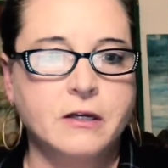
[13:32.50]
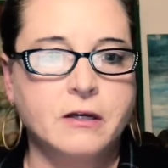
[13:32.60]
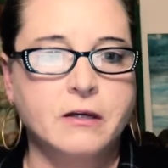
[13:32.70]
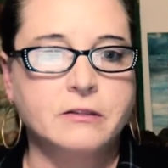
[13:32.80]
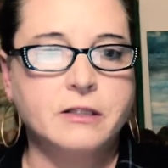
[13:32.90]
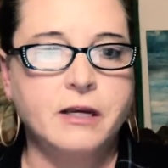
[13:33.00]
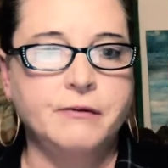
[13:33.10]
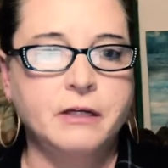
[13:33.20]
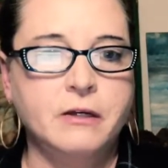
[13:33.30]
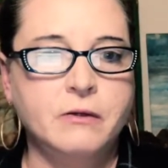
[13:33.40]

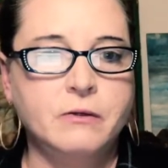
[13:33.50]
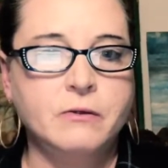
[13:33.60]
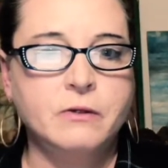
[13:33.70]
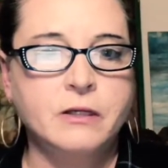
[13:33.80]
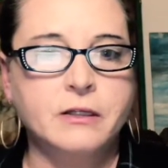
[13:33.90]
Ontario,